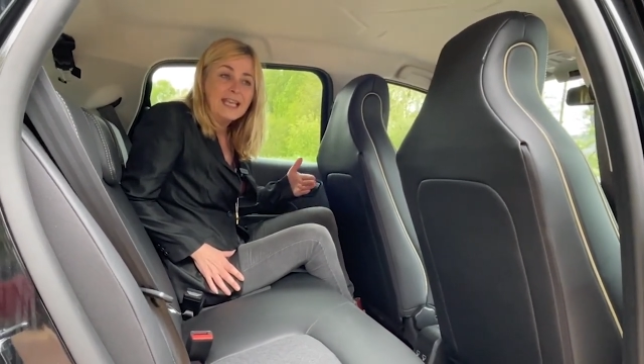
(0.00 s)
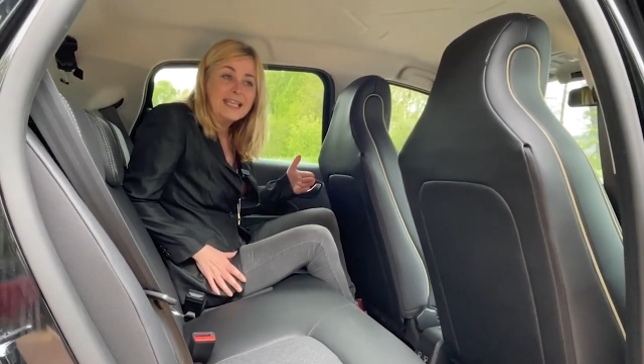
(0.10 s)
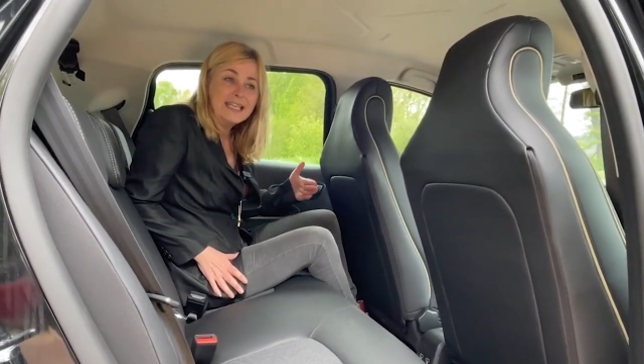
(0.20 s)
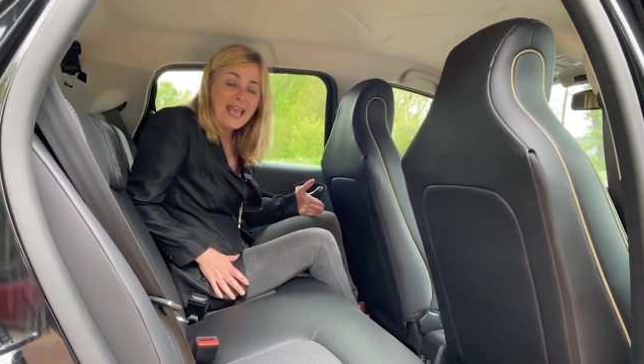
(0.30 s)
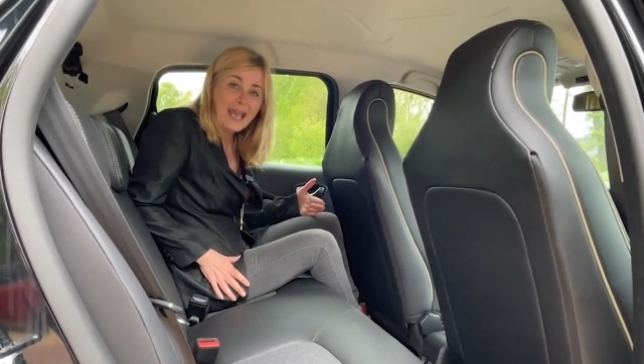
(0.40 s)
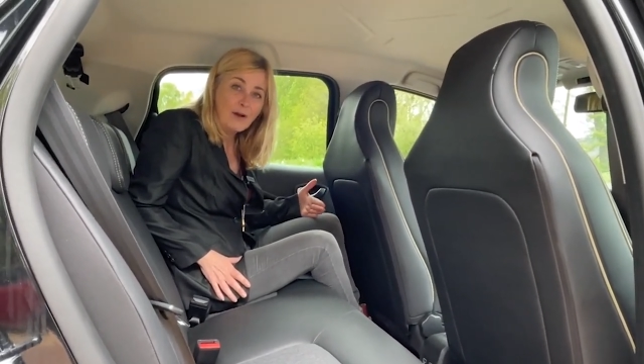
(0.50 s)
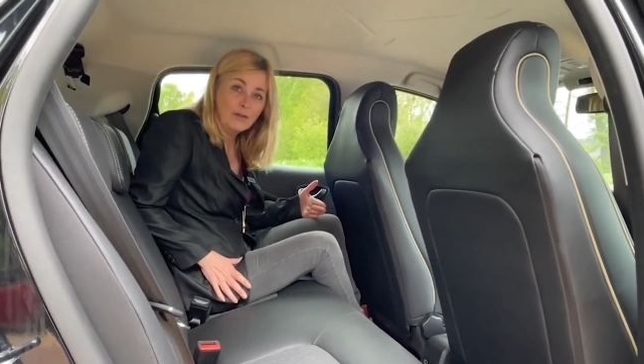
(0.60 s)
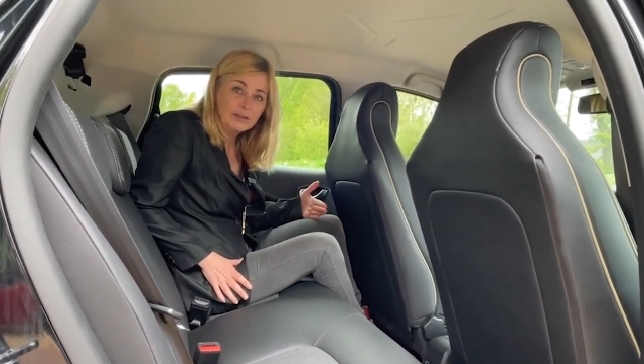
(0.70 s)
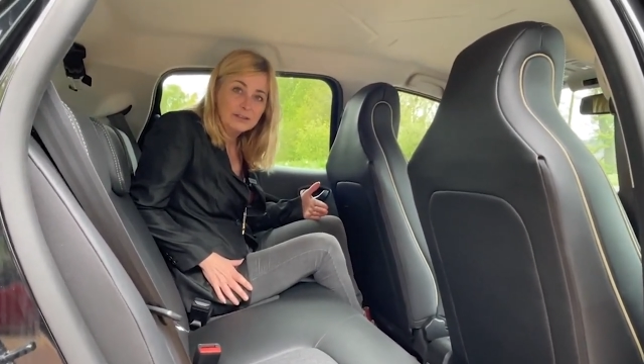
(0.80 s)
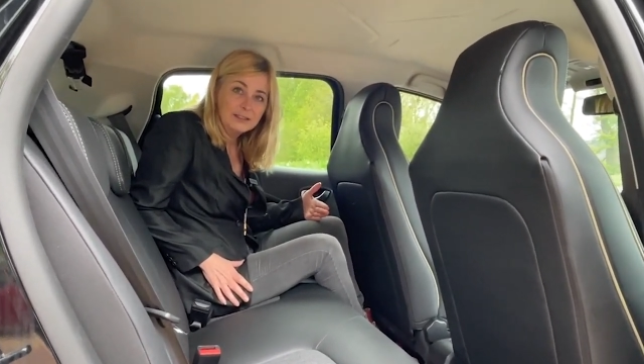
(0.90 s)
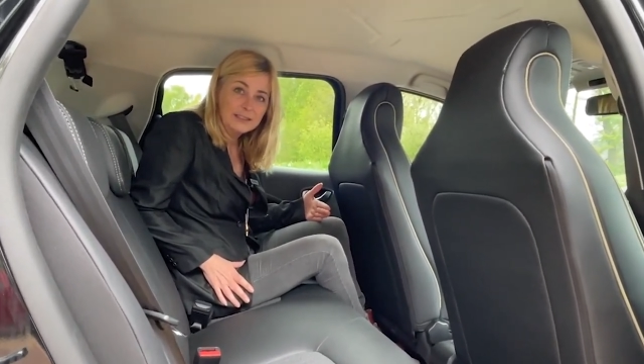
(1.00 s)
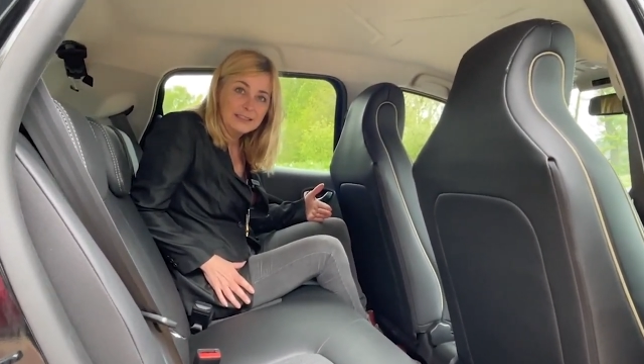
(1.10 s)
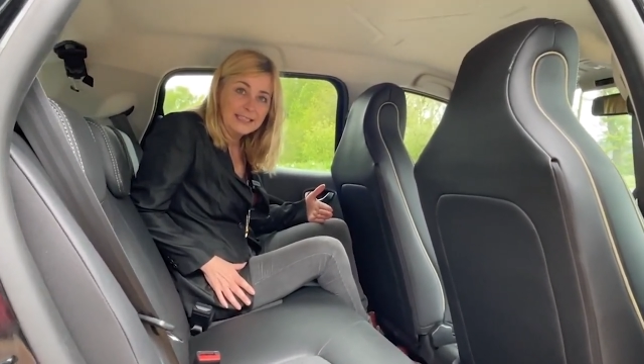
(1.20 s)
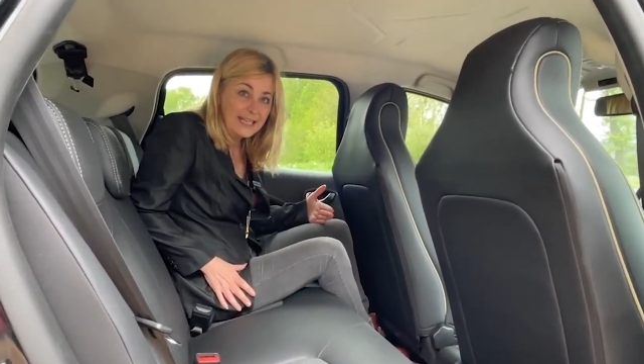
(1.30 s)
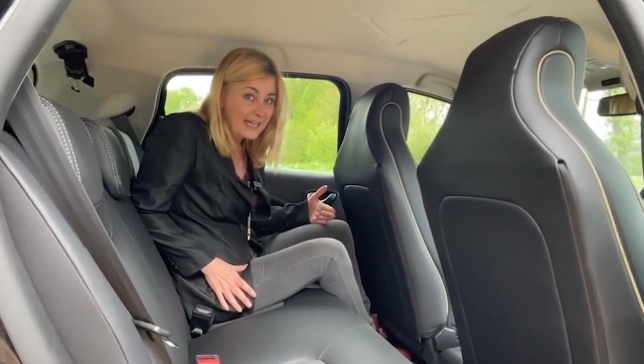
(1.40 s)
Now,
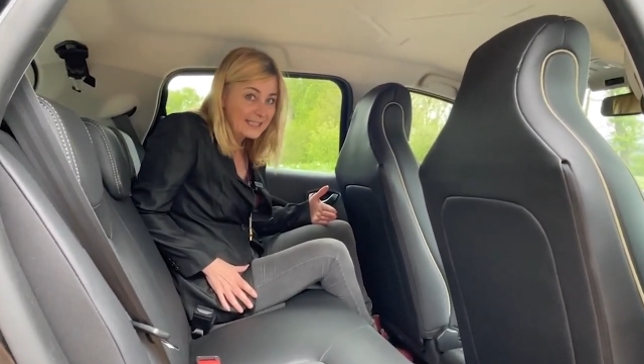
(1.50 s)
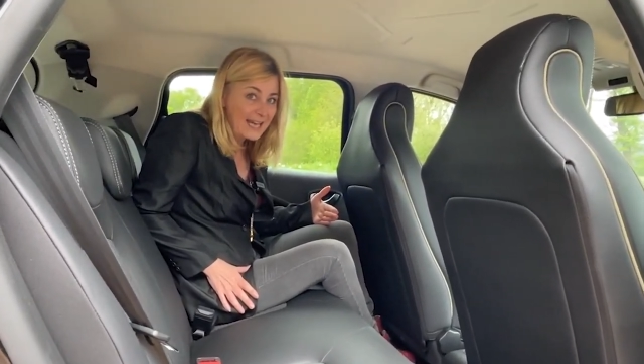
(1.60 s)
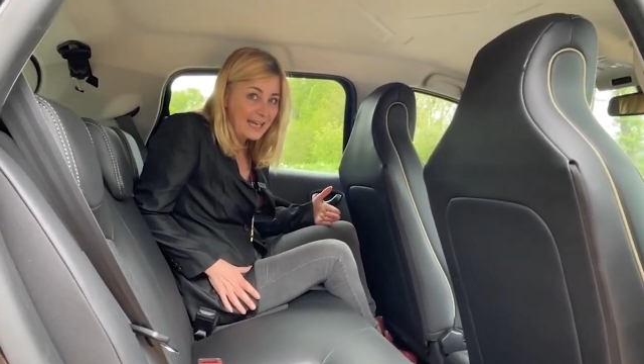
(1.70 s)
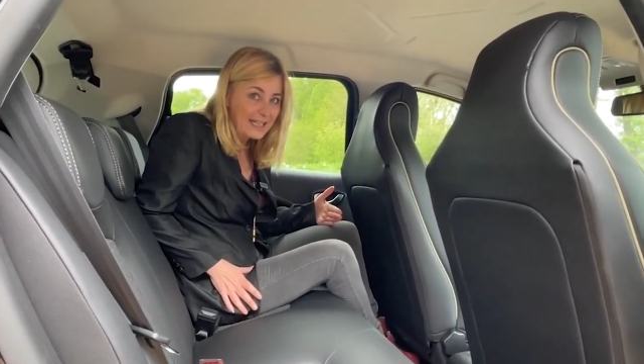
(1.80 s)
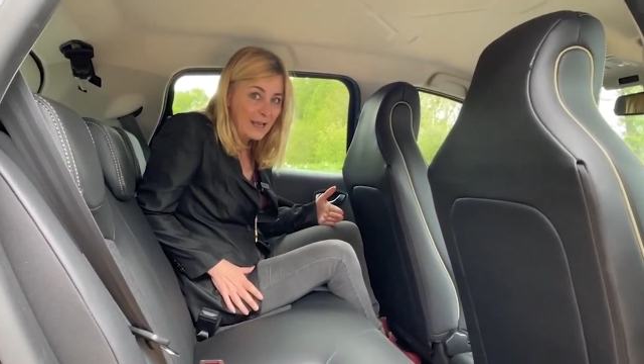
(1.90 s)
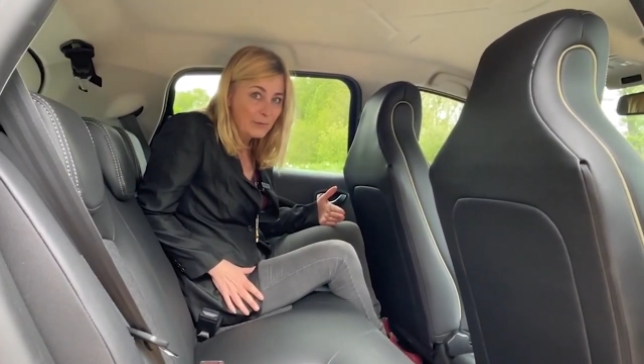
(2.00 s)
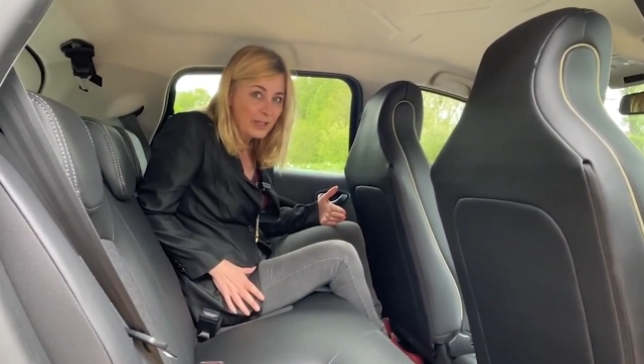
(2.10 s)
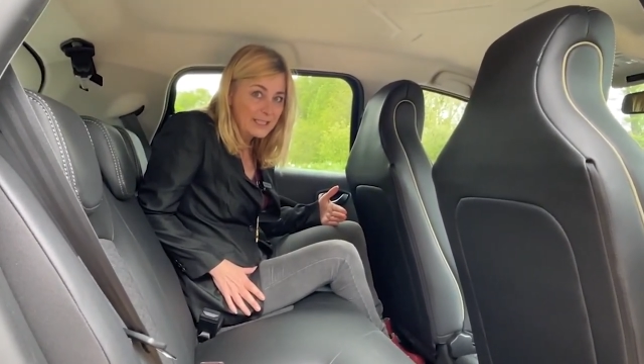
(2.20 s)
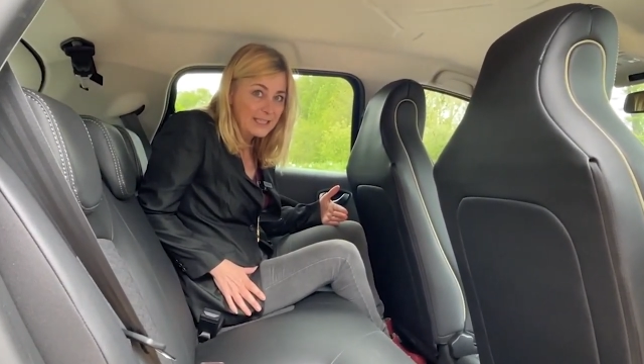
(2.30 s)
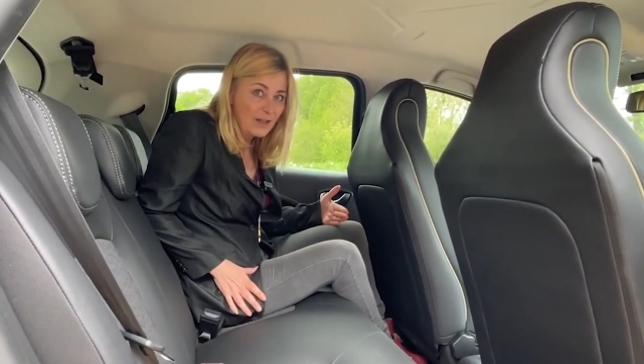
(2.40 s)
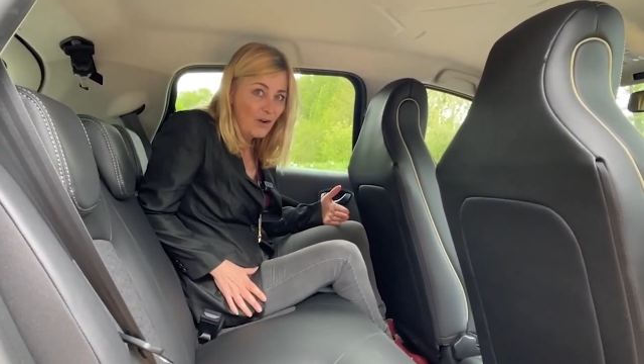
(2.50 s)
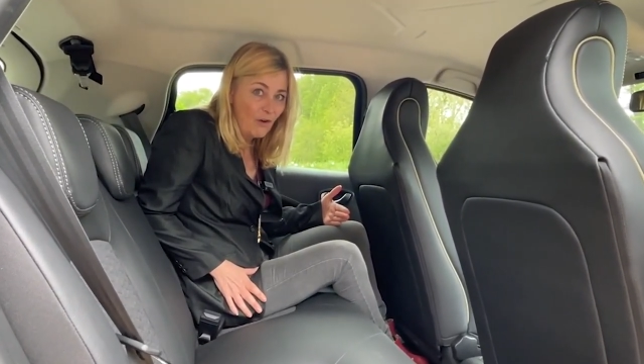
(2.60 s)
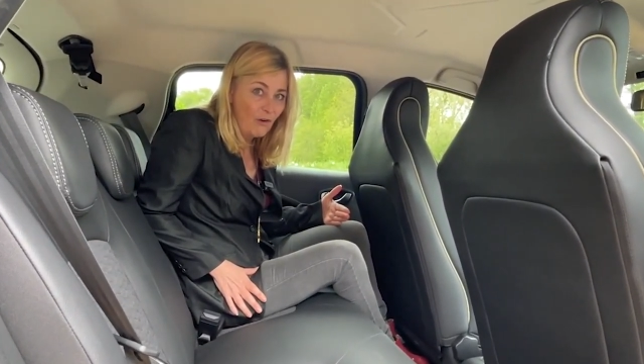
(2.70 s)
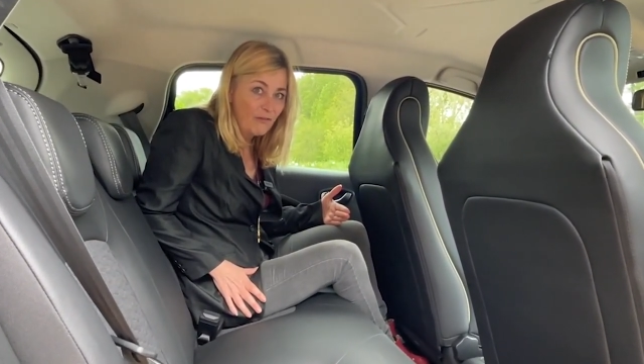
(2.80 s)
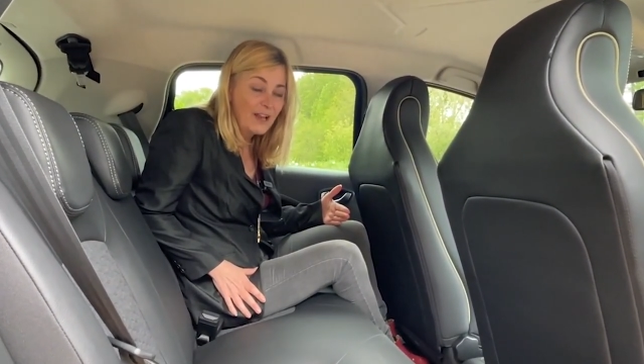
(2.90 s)
it has an NCAP rating of